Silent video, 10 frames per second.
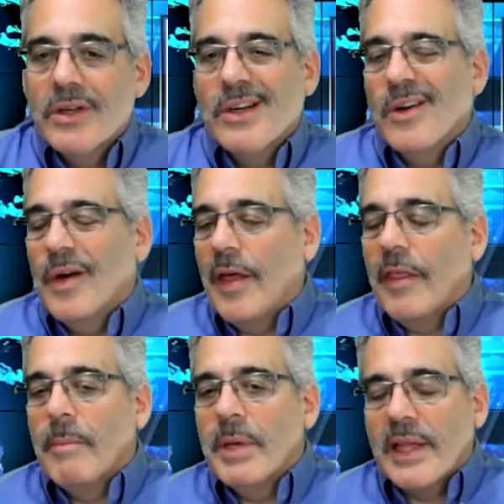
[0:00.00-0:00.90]
rather
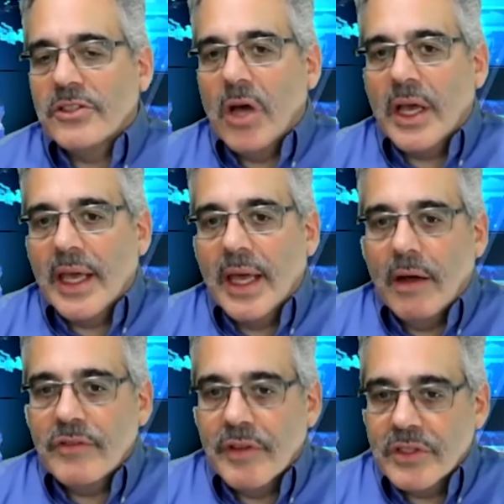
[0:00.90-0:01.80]
than being that talking head
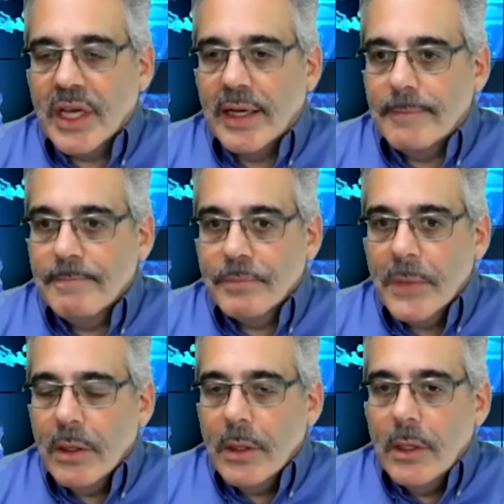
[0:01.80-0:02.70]
off to the side.
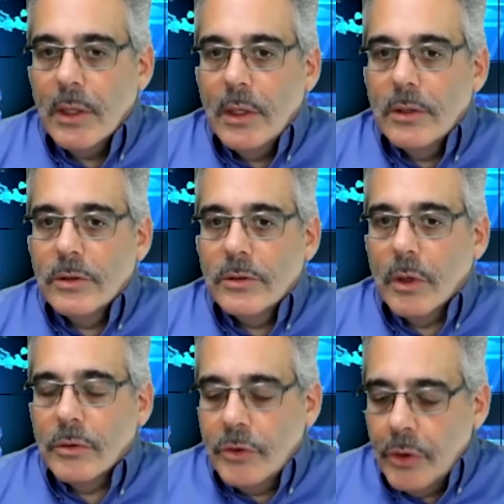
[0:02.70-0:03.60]

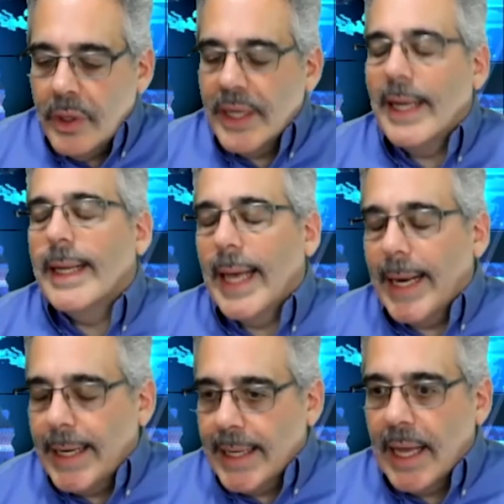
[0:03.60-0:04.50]
So doing it again
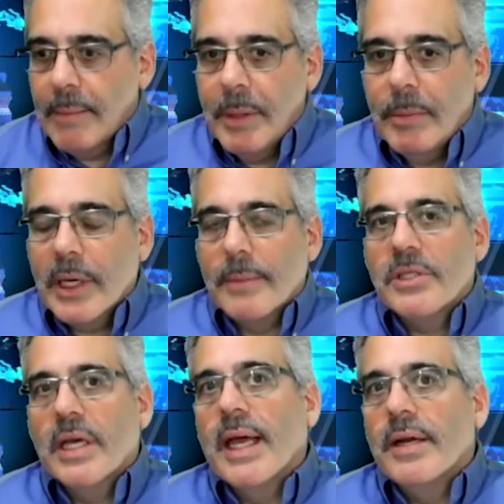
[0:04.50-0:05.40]
and again, people kept
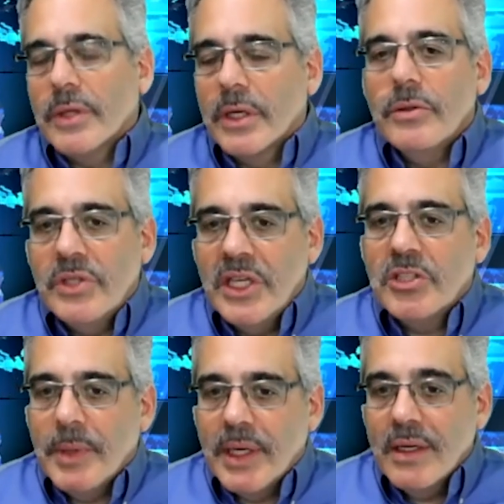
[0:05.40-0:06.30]
saying, Andrew, can you
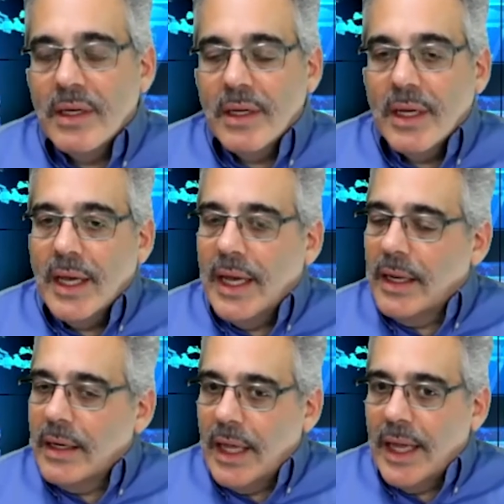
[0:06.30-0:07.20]
teach me?
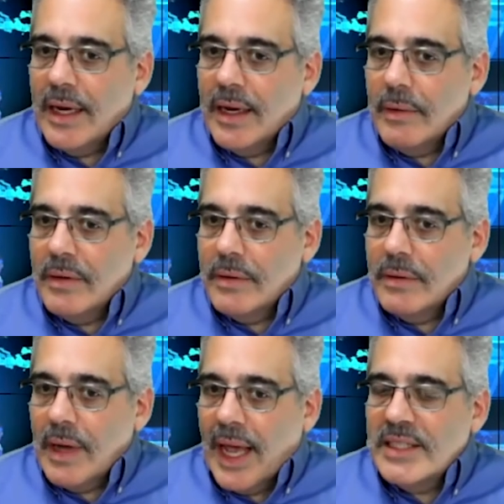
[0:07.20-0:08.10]
And
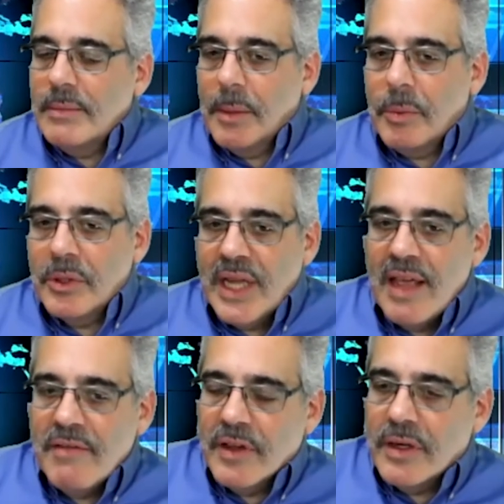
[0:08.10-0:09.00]
I teamed up with
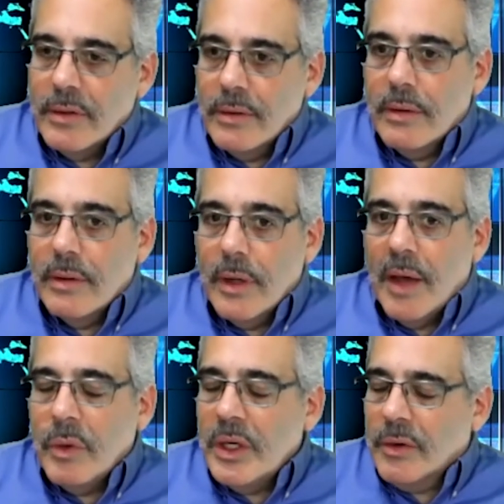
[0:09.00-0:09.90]
David,
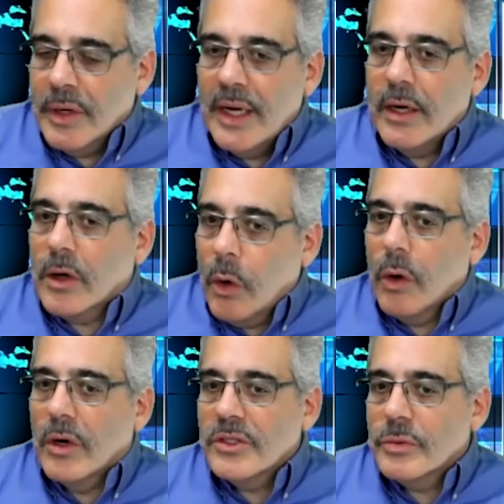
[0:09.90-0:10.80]
and we created a
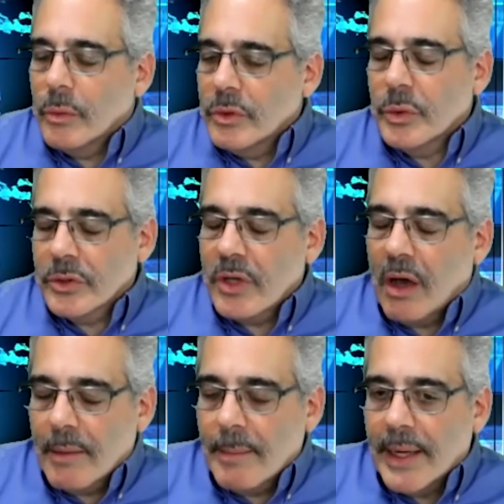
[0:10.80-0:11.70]
course, which we'll
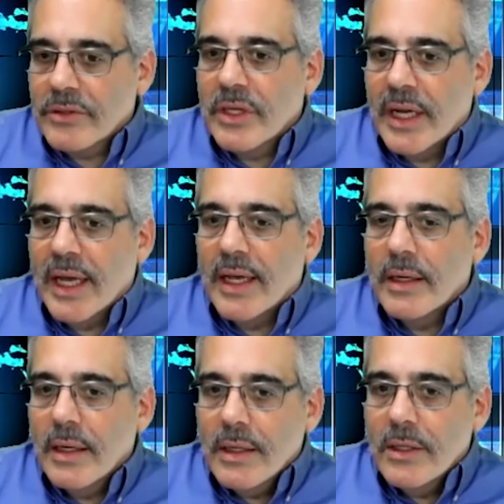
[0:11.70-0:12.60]
talk about today,
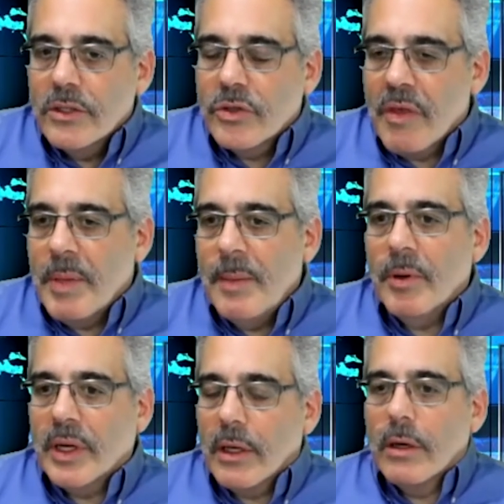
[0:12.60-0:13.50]
so that people
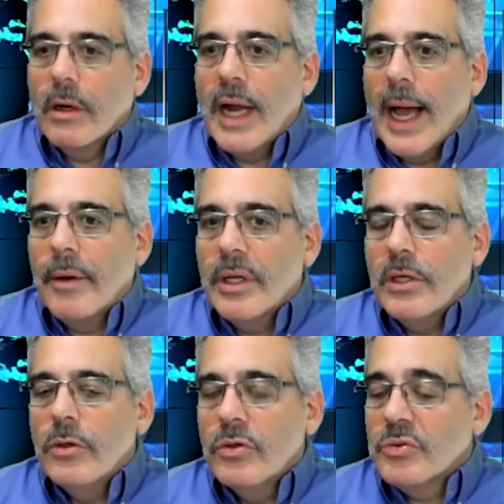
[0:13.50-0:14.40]
can learn how to
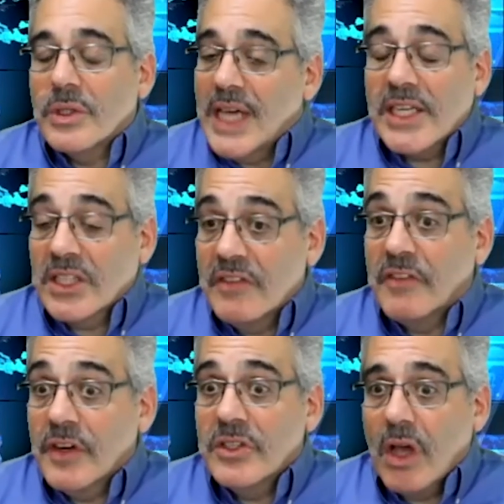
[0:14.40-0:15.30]
use what's actually
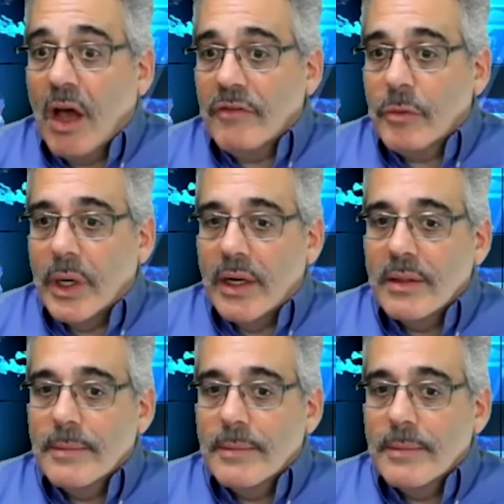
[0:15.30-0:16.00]
free software